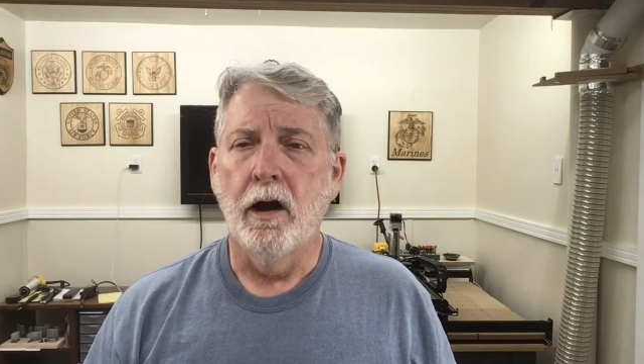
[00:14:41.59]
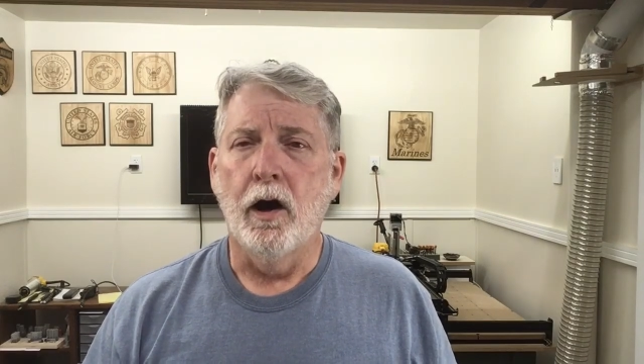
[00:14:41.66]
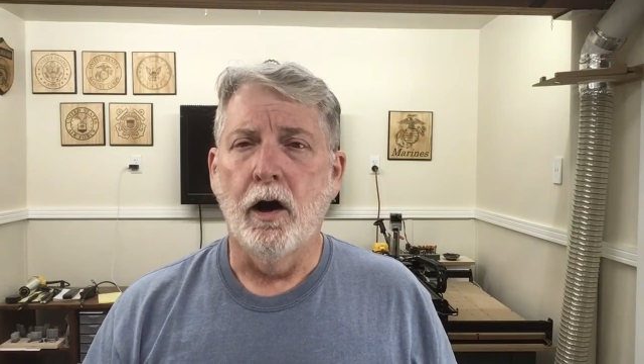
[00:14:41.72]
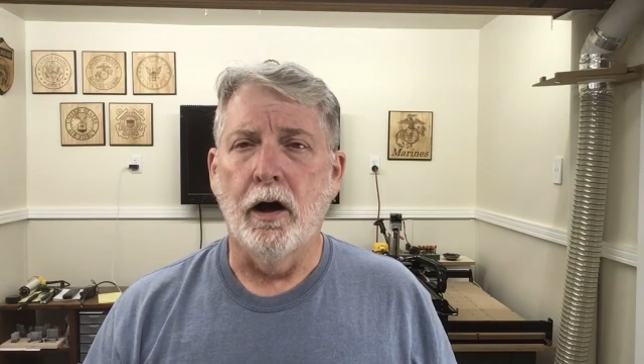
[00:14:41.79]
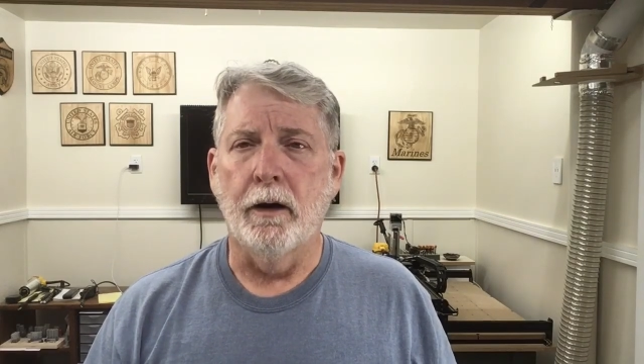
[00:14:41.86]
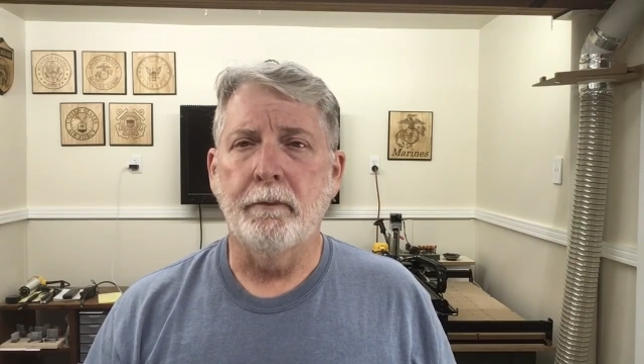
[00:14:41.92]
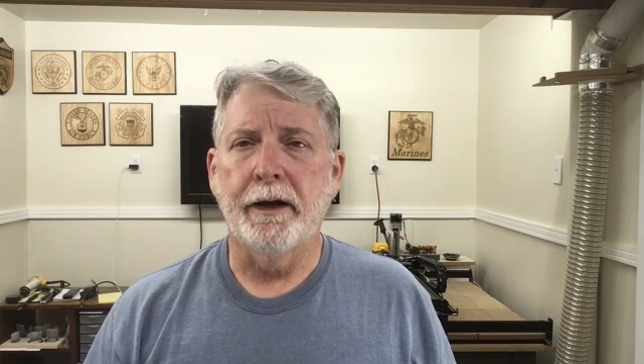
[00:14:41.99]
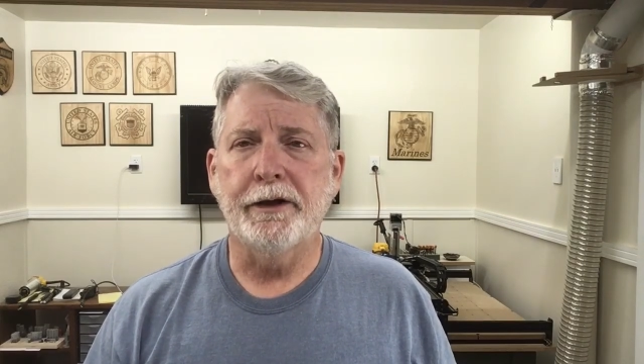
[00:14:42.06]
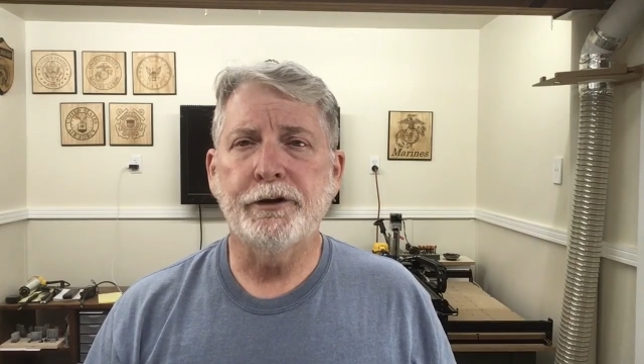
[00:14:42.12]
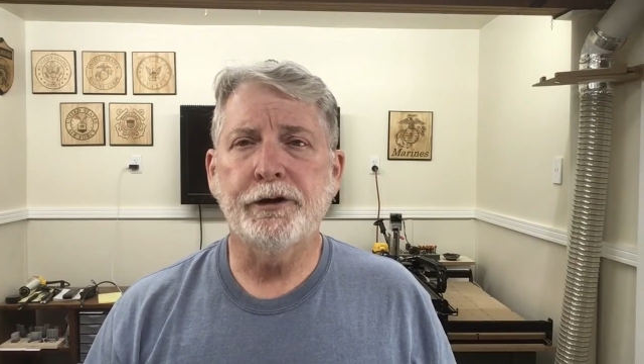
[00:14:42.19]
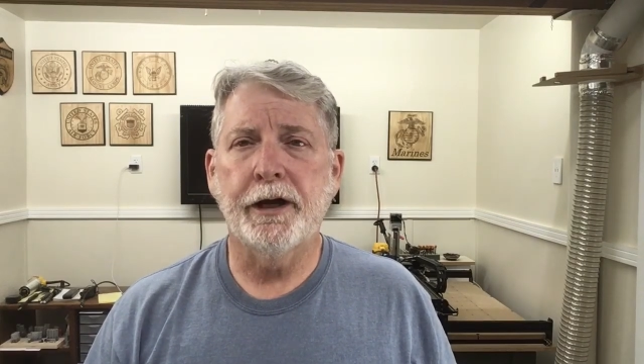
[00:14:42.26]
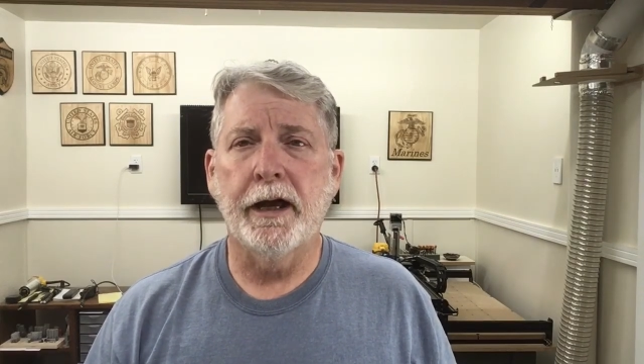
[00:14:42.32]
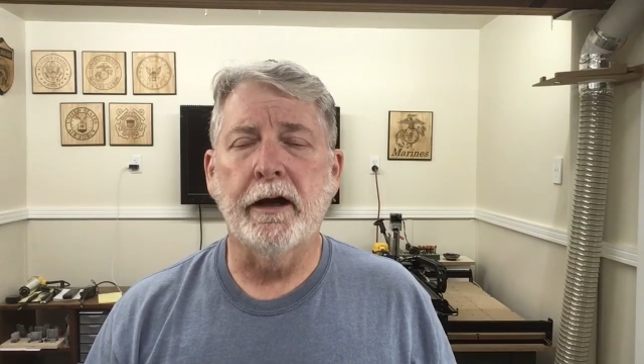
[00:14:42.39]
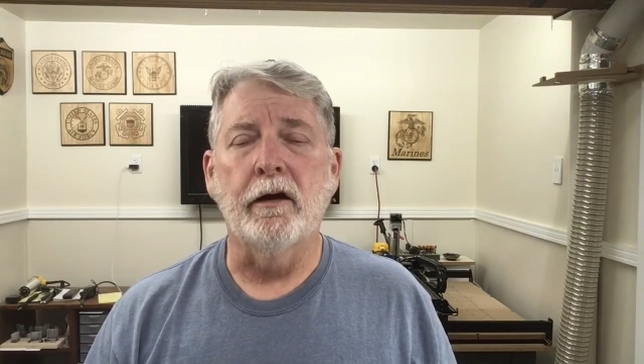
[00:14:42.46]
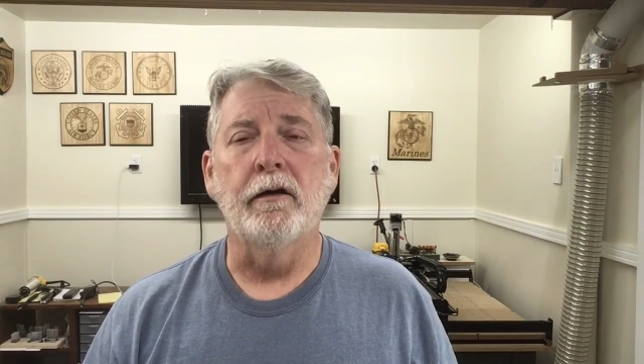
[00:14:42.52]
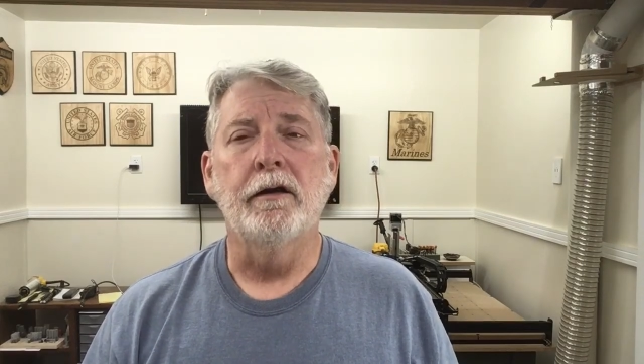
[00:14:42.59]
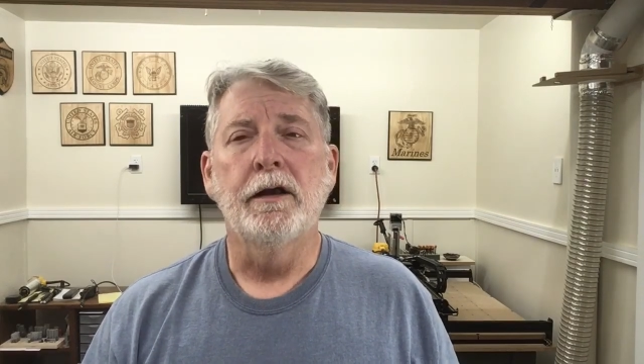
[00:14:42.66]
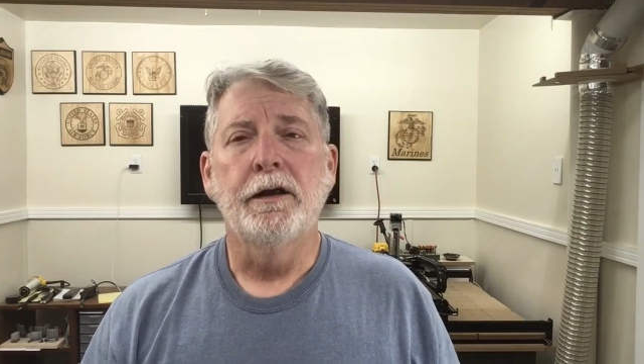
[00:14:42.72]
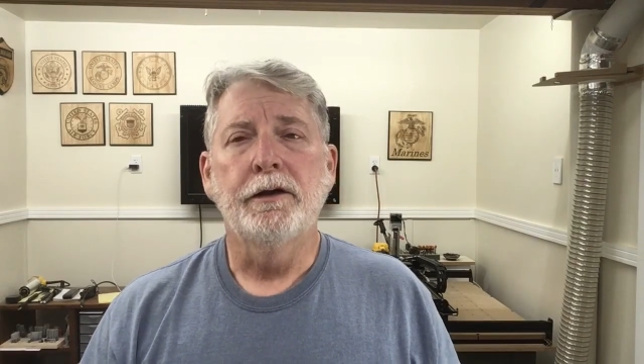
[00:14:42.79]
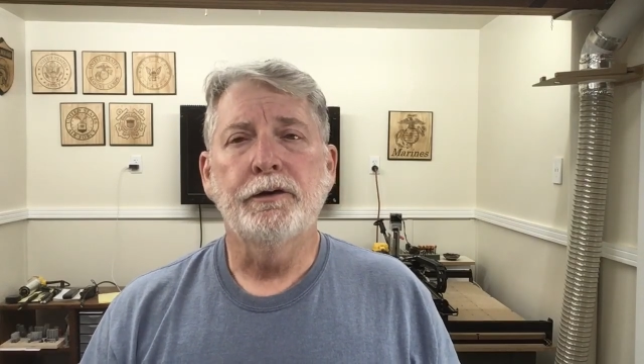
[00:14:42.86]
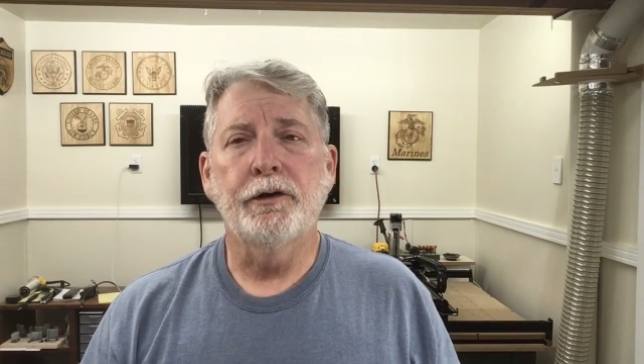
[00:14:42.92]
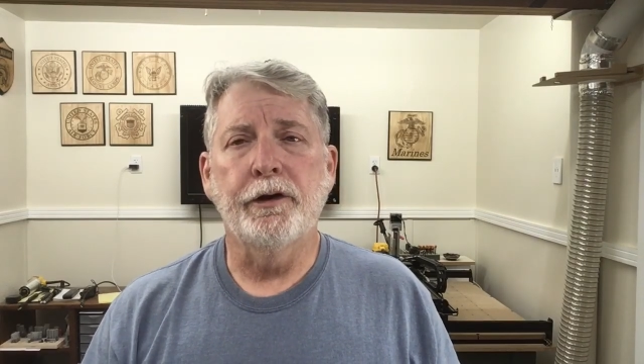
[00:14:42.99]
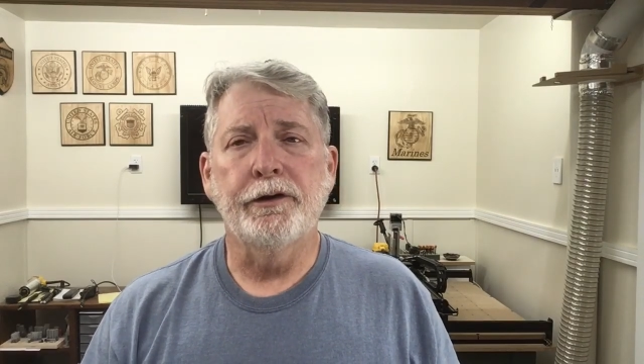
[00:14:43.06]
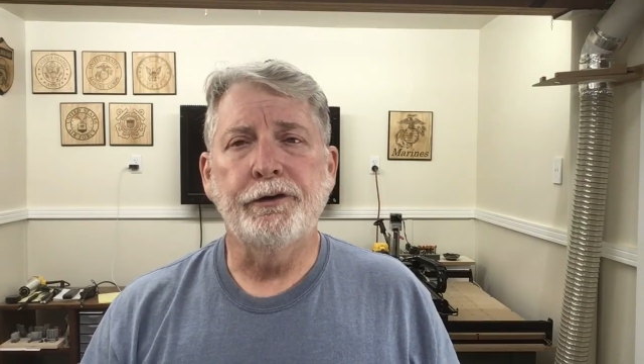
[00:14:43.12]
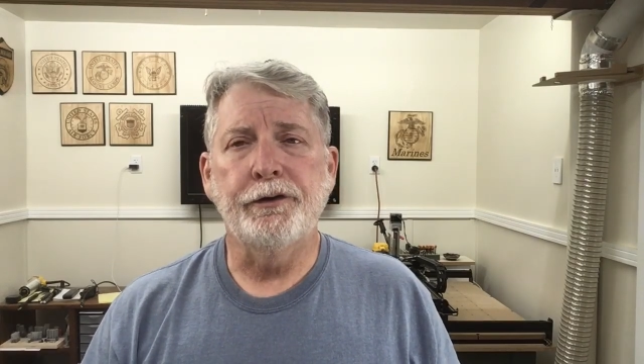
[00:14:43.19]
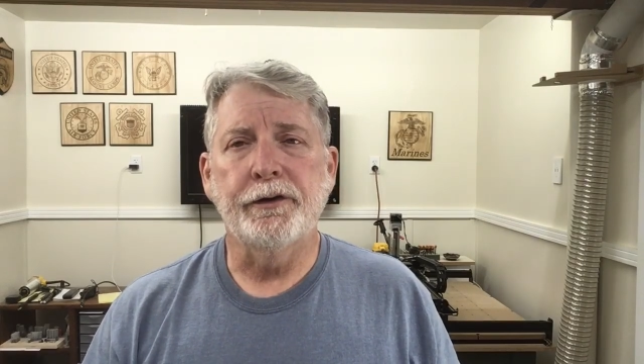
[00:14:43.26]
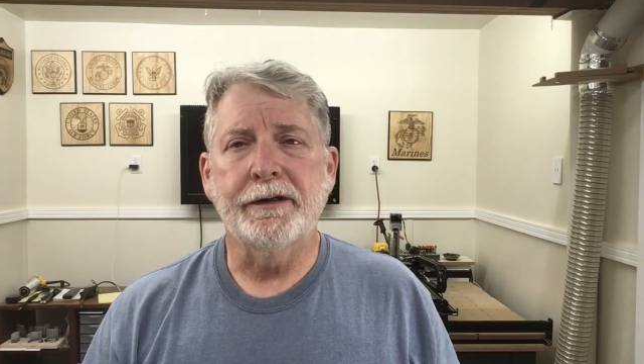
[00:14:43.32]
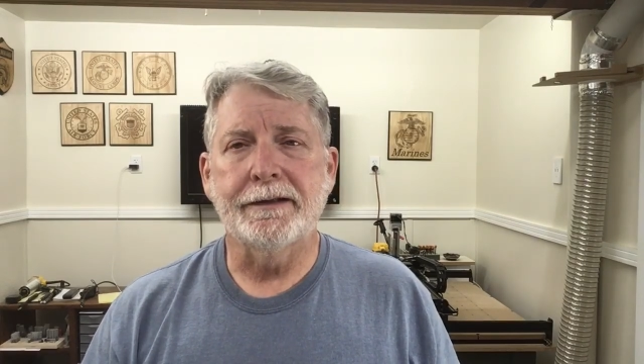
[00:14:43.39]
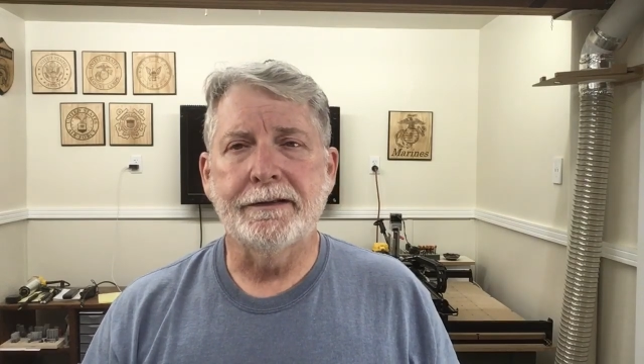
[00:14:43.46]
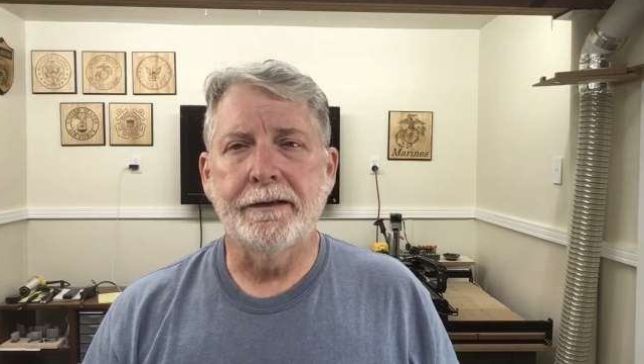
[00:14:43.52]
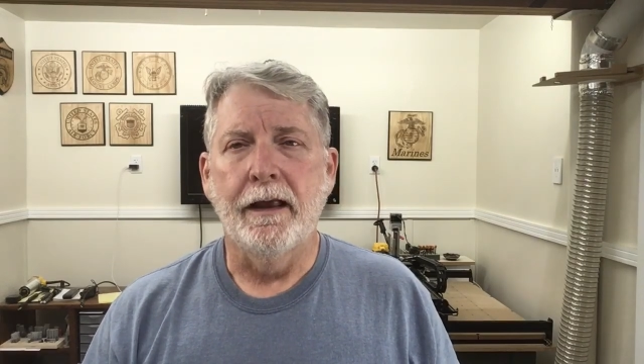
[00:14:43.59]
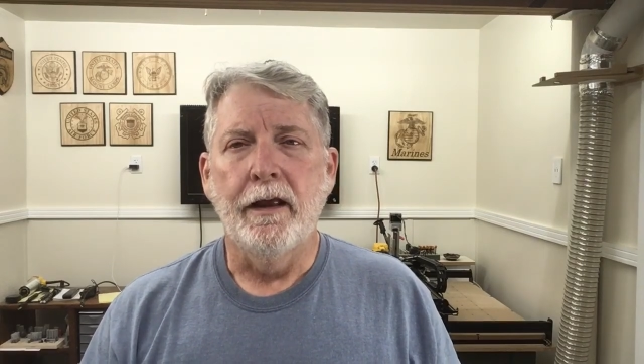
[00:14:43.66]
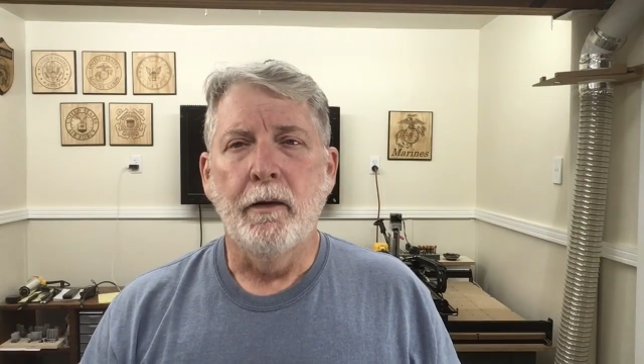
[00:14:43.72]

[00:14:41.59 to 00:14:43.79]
on my channel so that you can